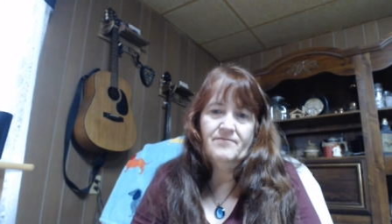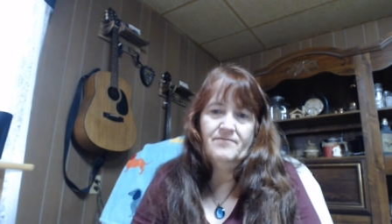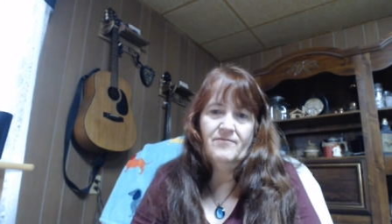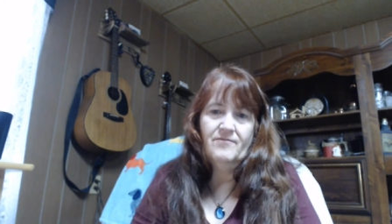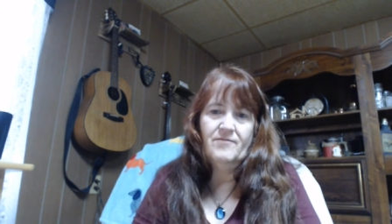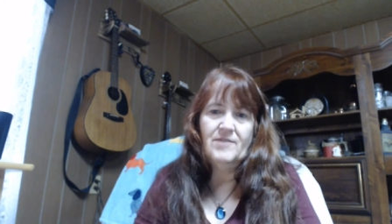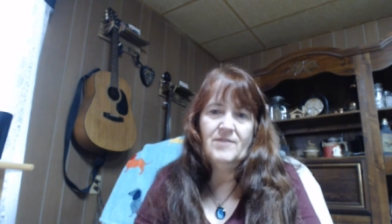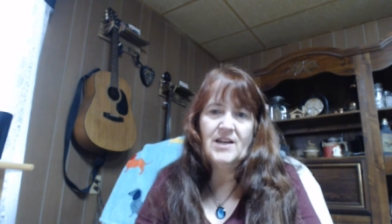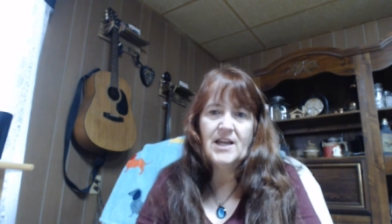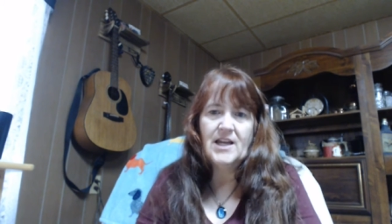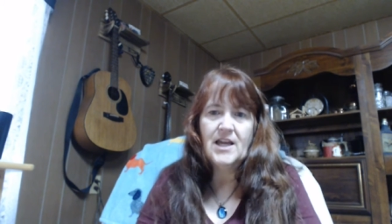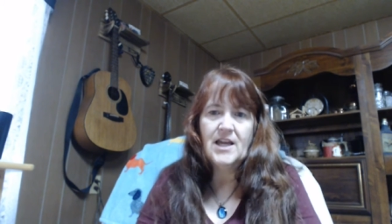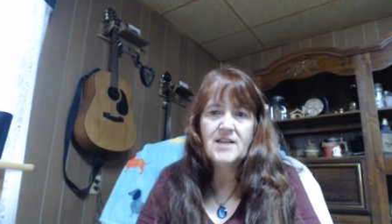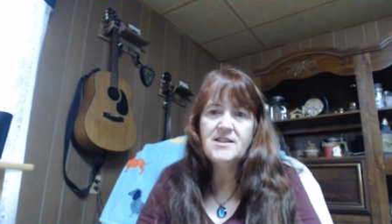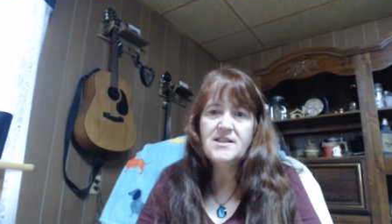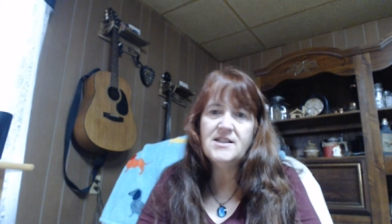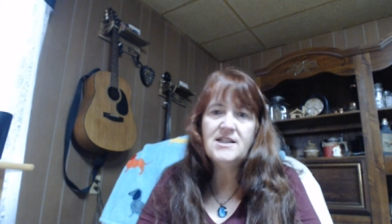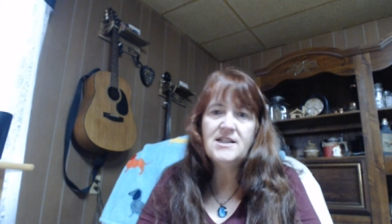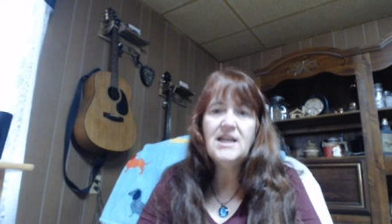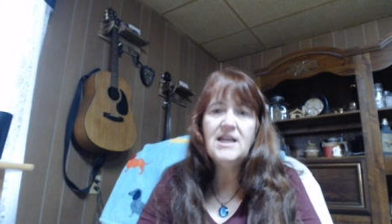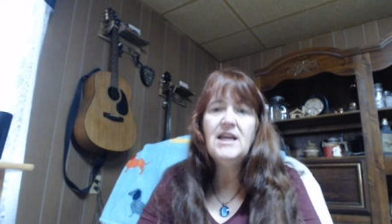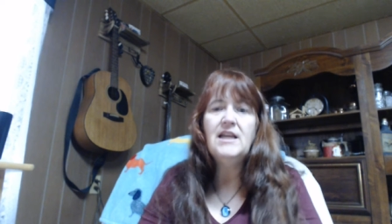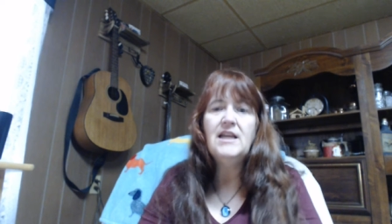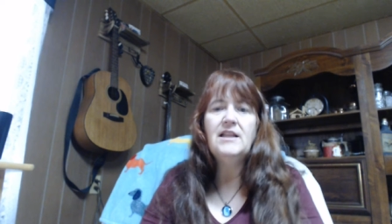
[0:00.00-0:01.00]
the kids
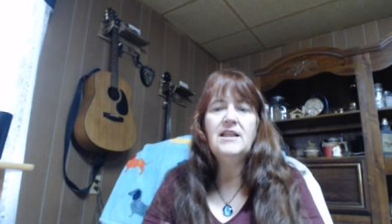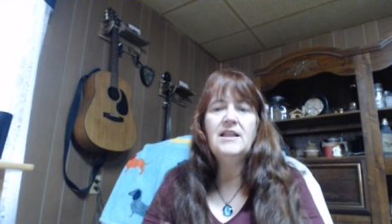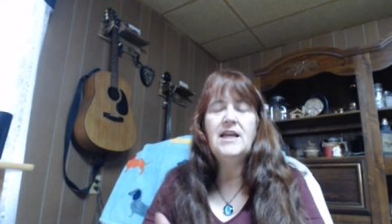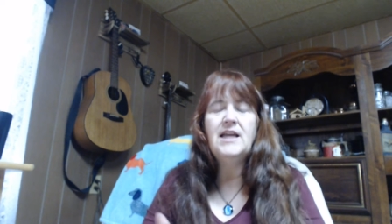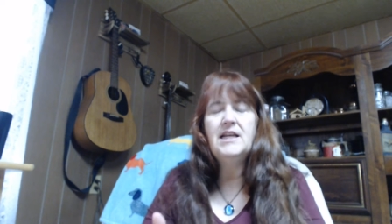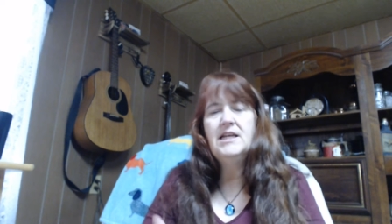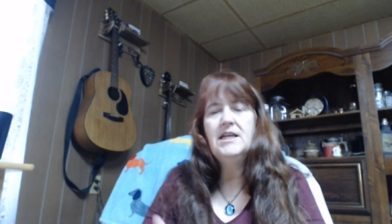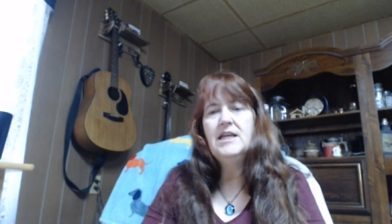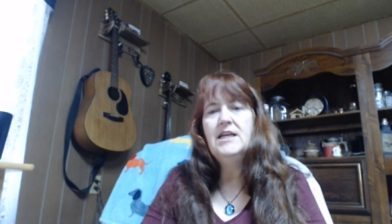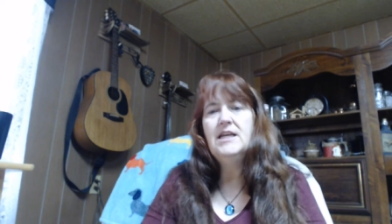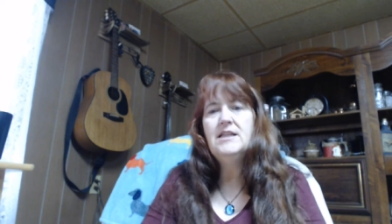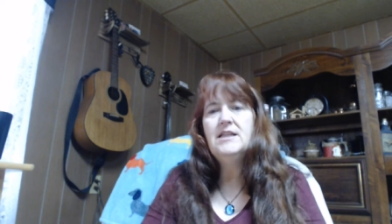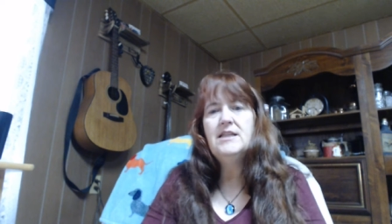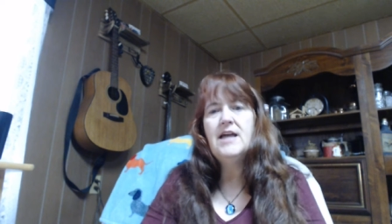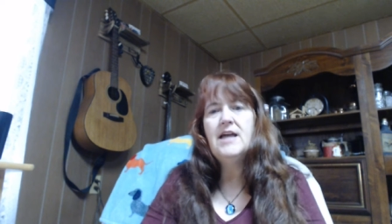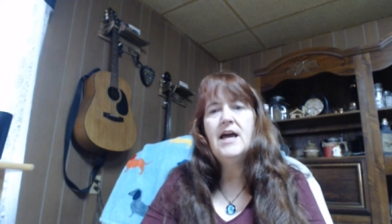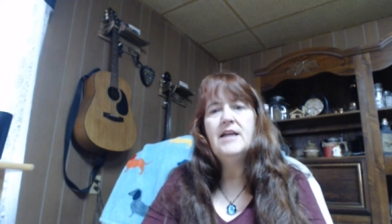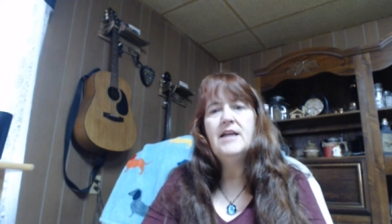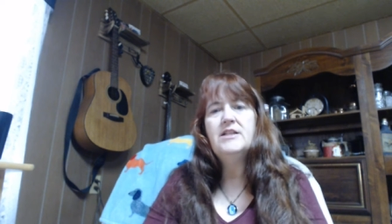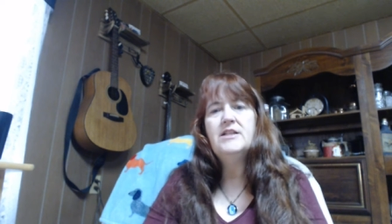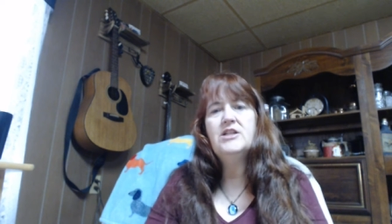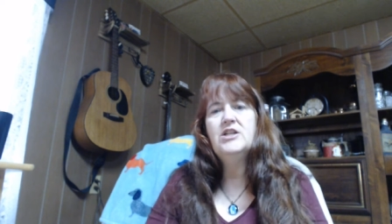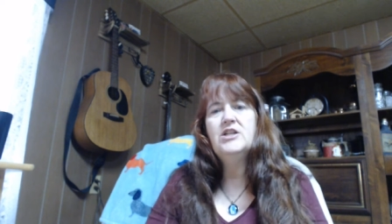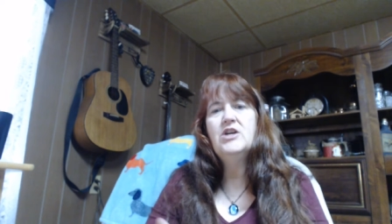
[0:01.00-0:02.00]
need. They need
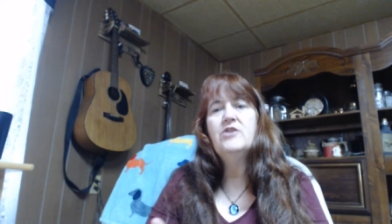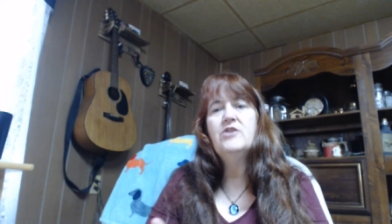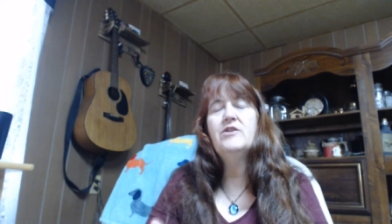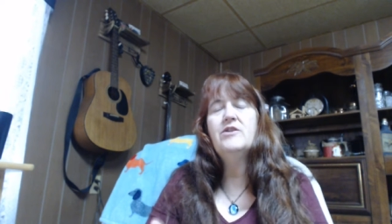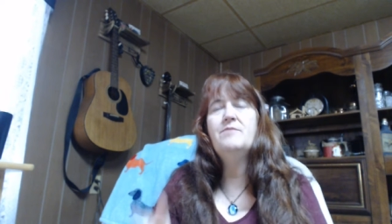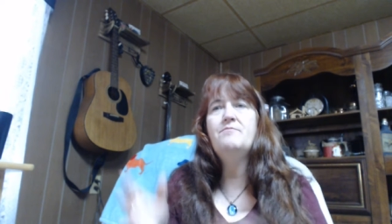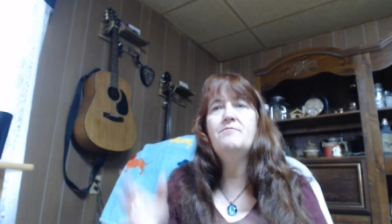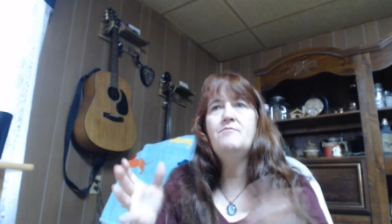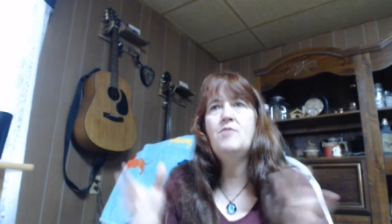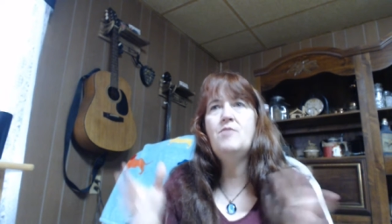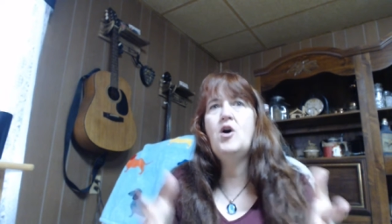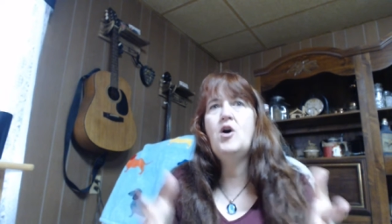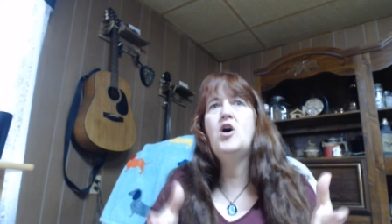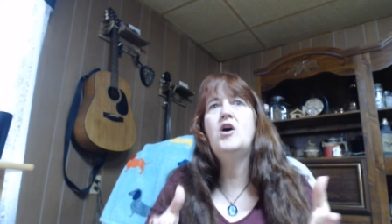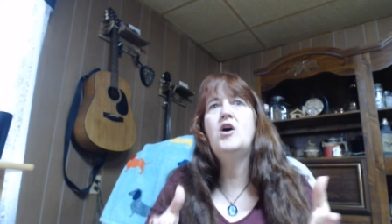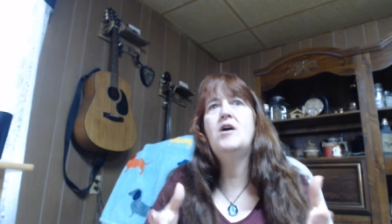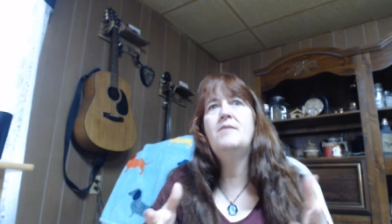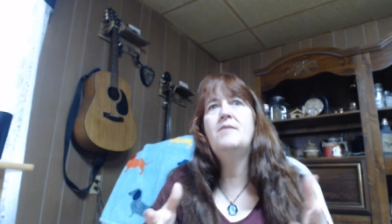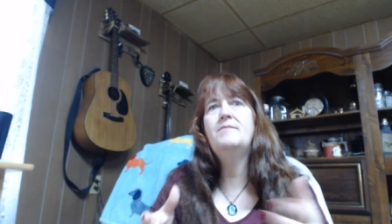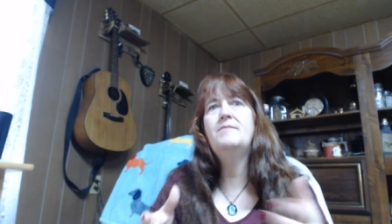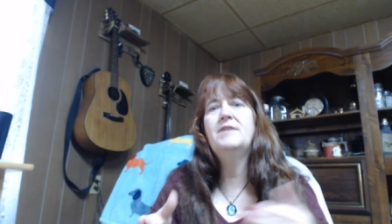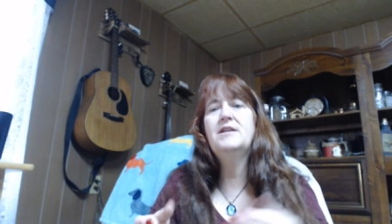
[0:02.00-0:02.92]
that to know that mom